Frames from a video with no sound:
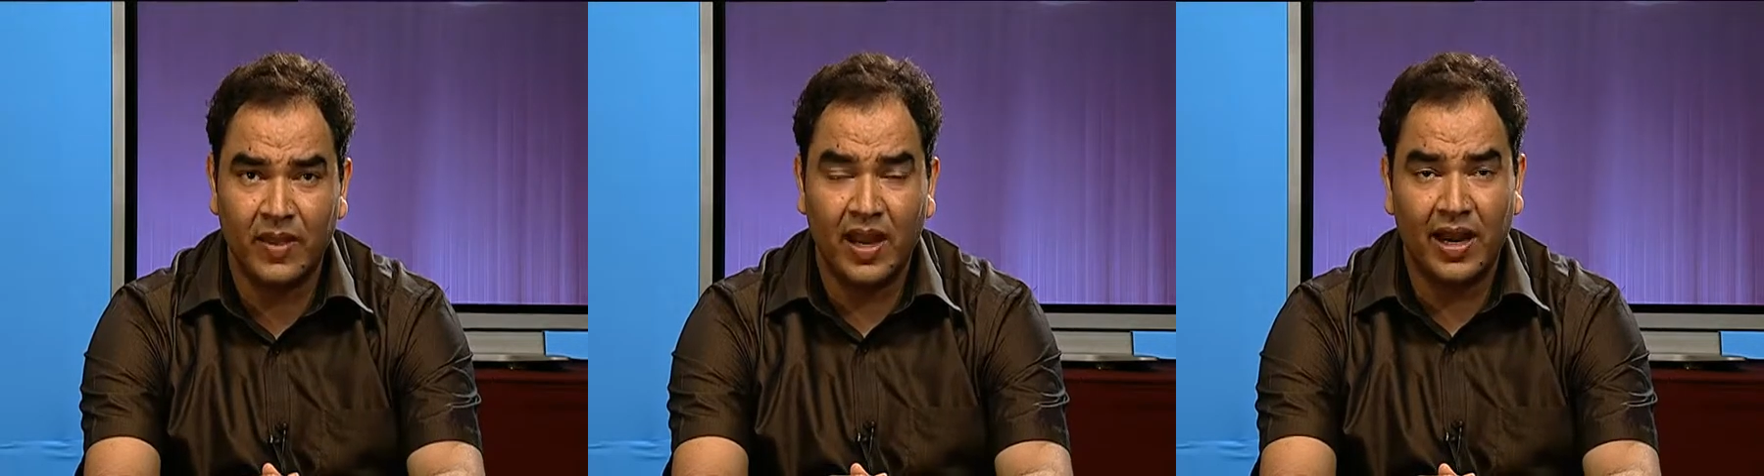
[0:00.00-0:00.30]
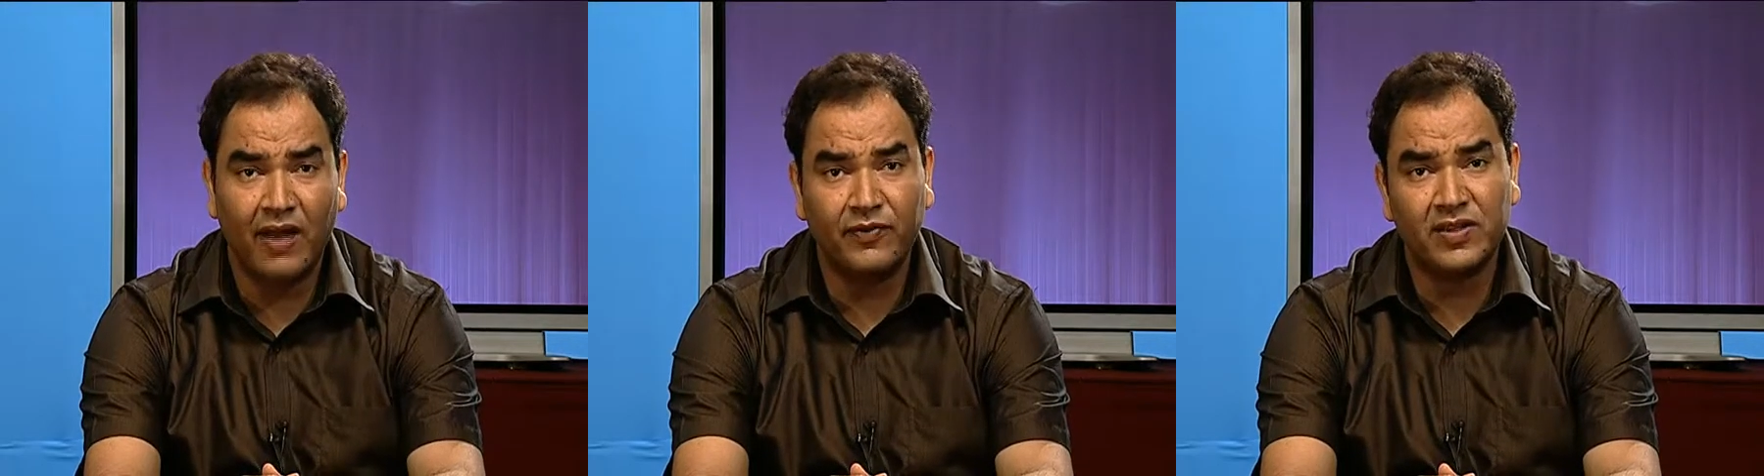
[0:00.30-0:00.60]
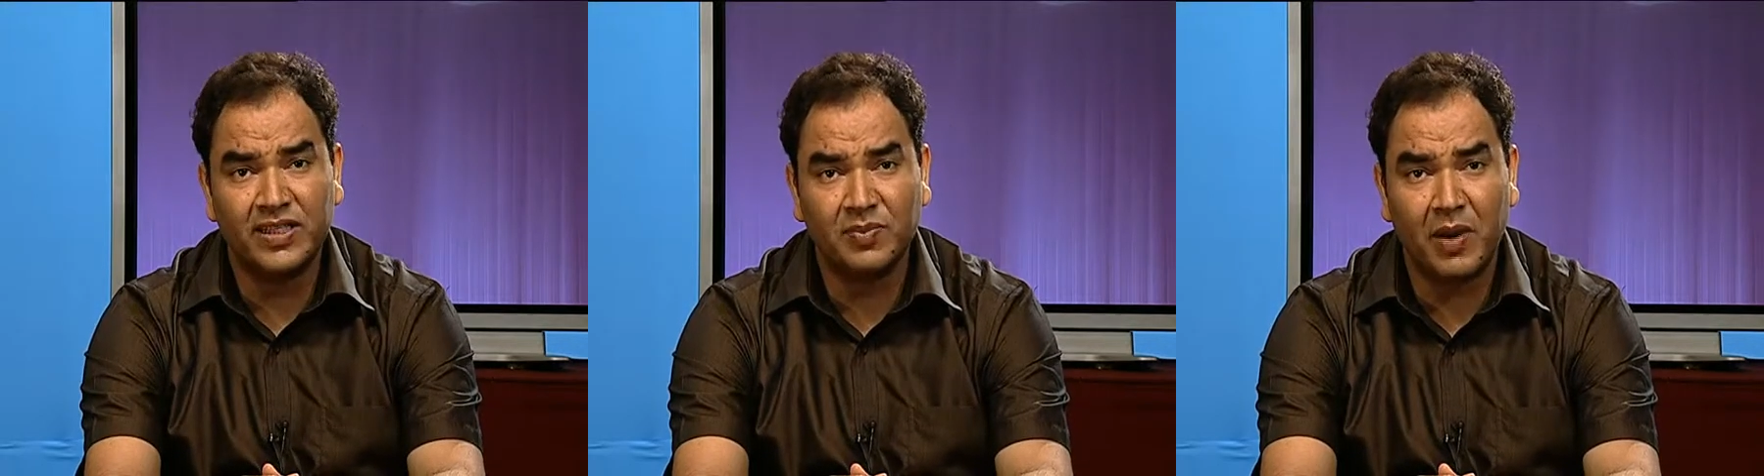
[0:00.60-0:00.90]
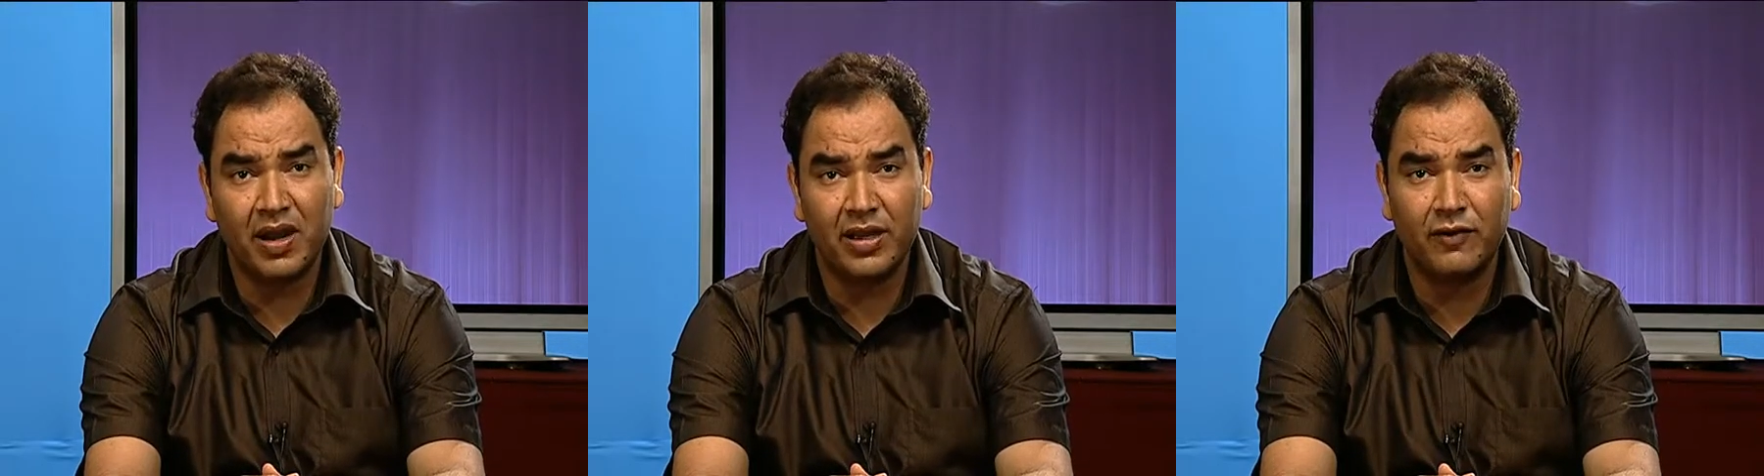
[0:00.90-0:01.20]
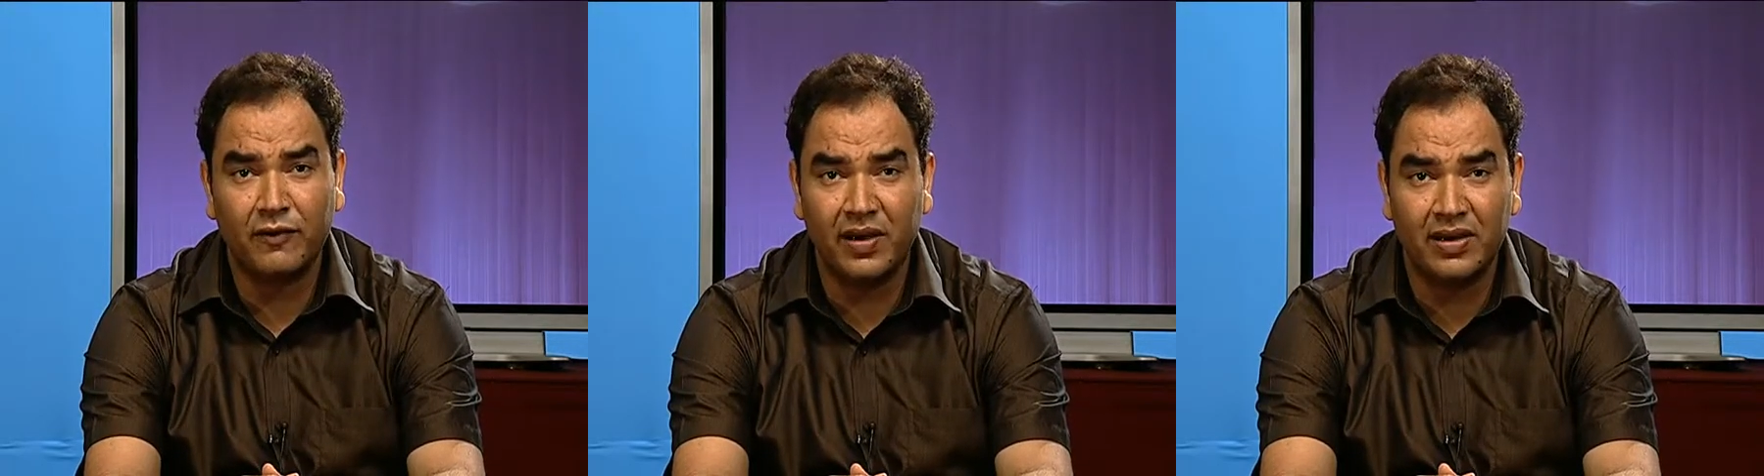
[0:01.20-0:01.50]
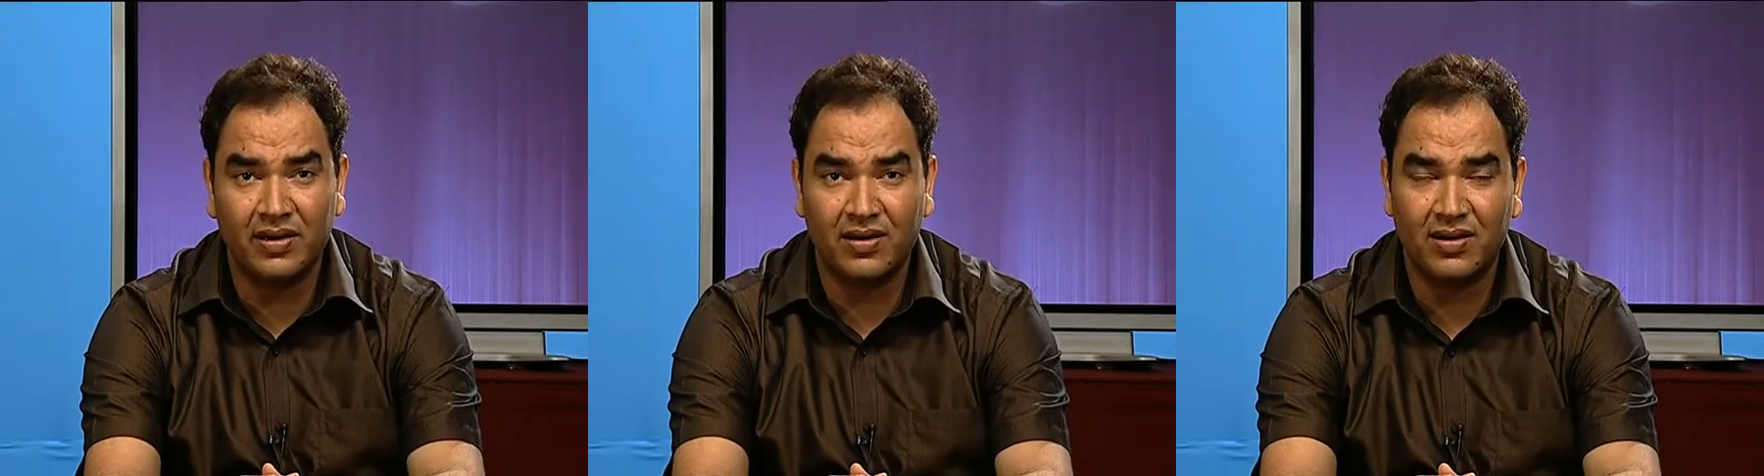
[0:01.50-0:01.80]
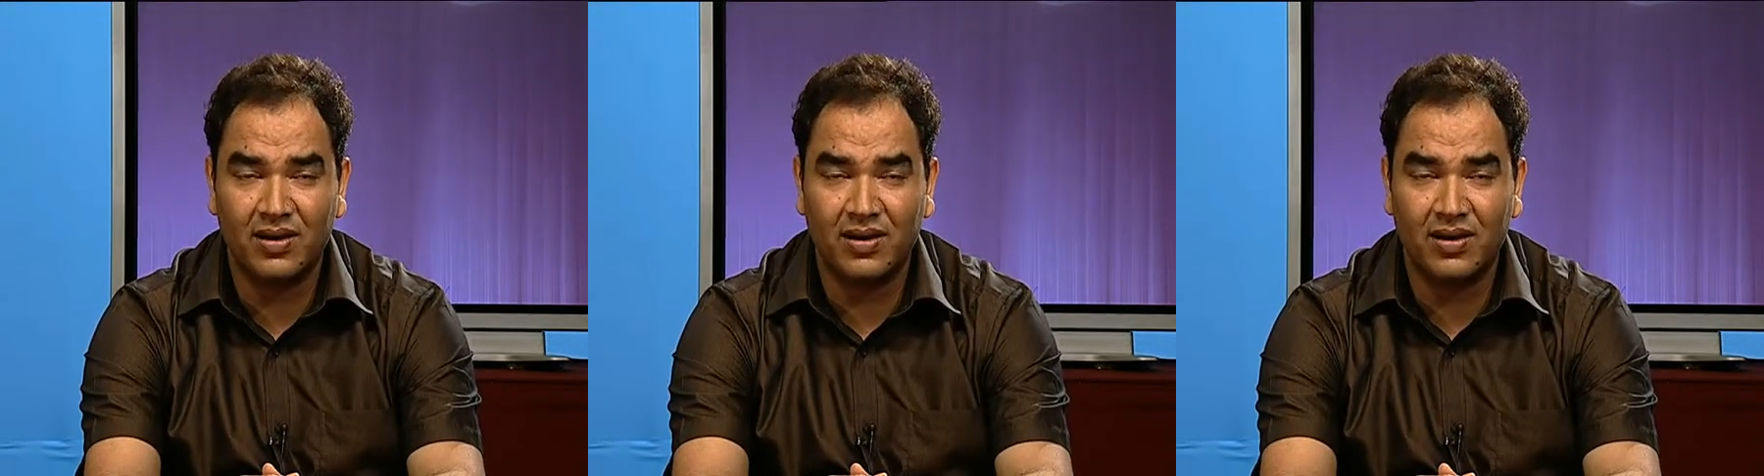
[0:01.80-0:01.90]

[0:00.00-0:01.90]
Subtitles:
and after the expiry of 1 year,